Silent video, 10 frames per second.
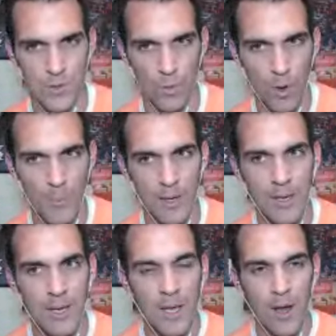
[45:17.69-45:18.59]
who's a
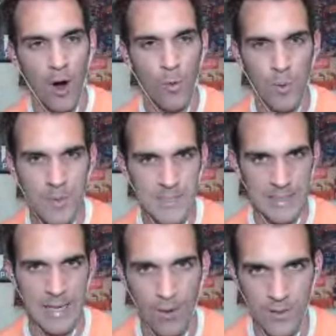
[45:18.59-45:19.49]
woman, are we
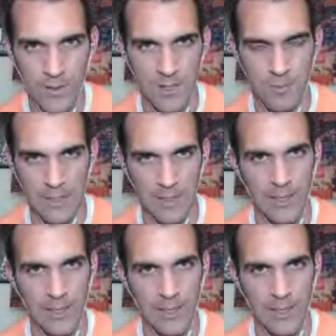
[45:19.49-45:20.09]
missing out on something?